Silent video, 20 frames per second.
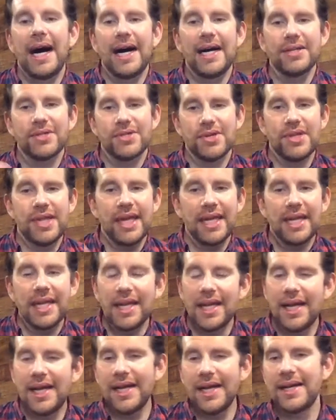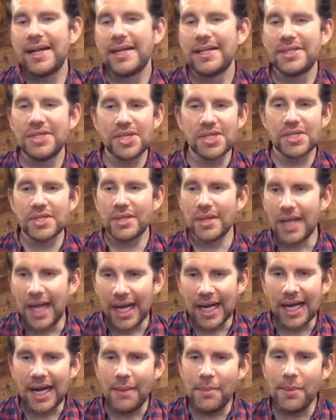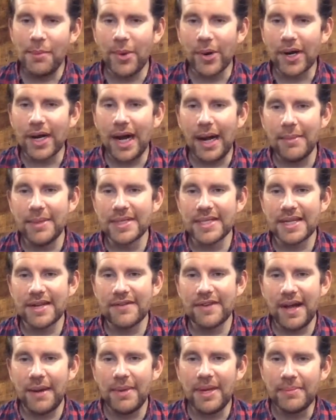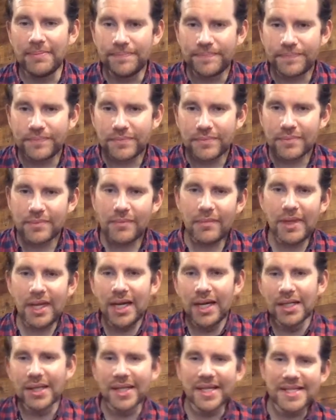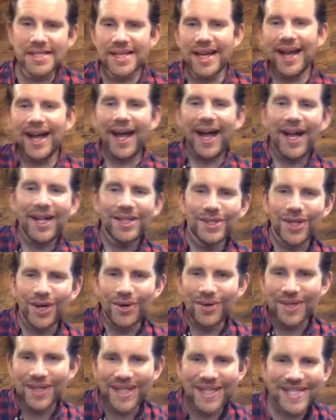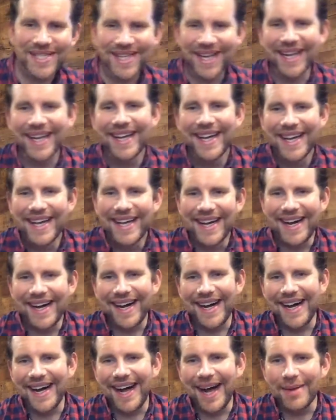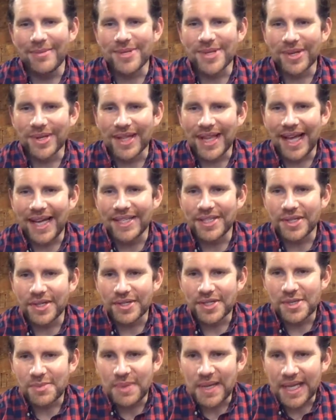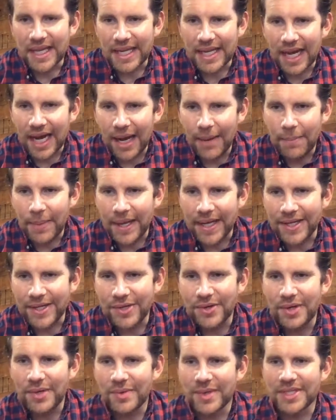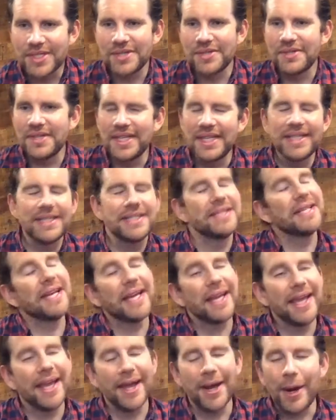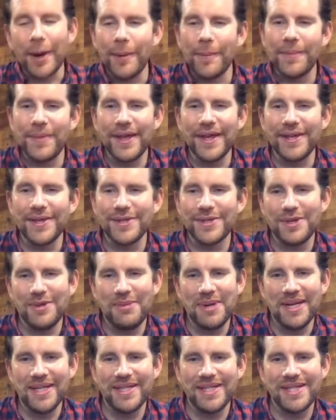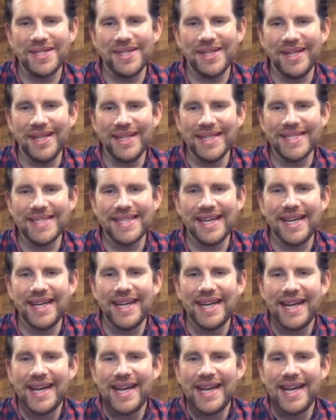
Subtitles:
So then just got a couple more comments that have come in. Alyssa, hello, Alyssa. I'm so glad you're speaking up and doing what you need to take care. Thank you so much, Alyssa.